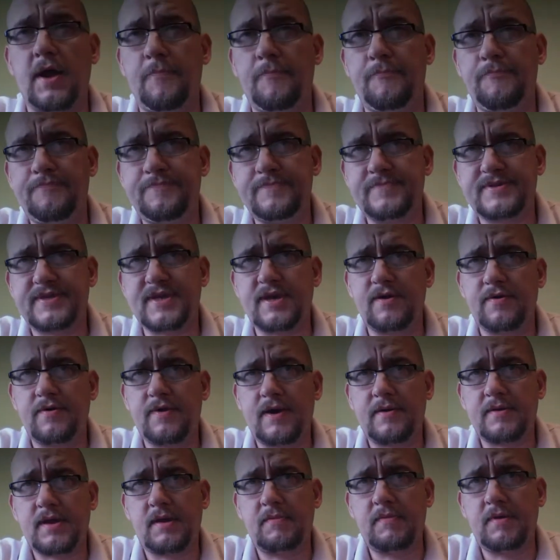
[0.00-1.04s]
Okay,
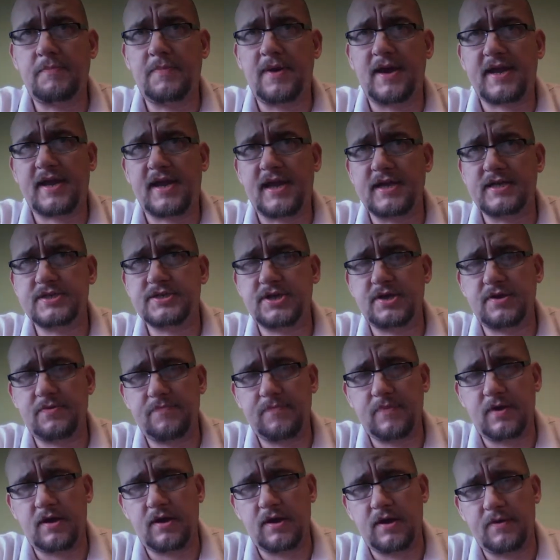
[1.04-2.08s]
so I'm coming back at
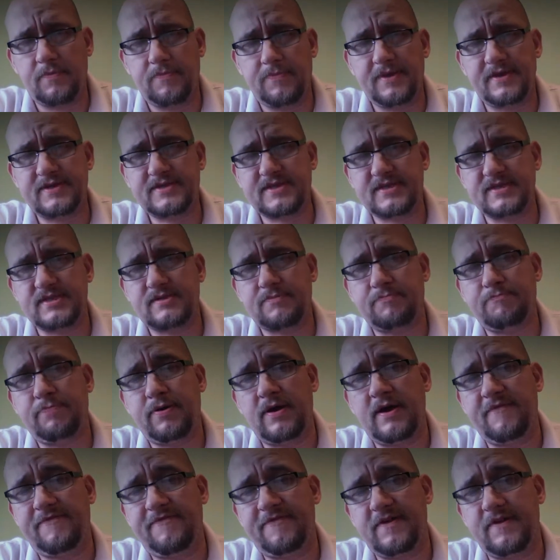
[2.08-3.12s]
you. This is
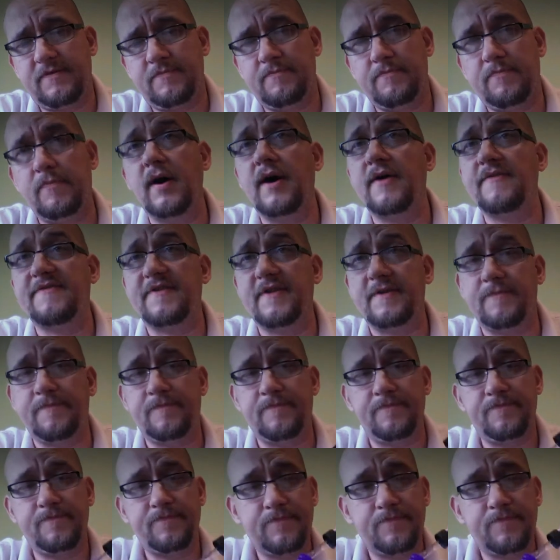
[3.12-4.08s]
Puffin Muffin.